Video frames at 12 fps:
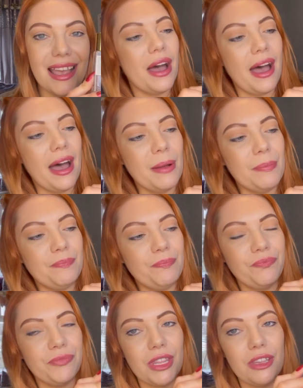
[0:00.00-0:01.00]

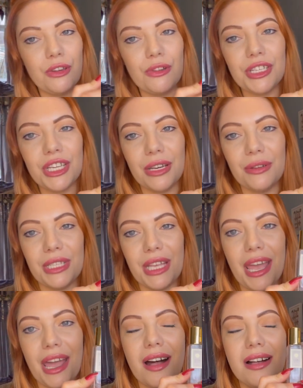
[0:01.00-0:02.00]
Gucci Guilty,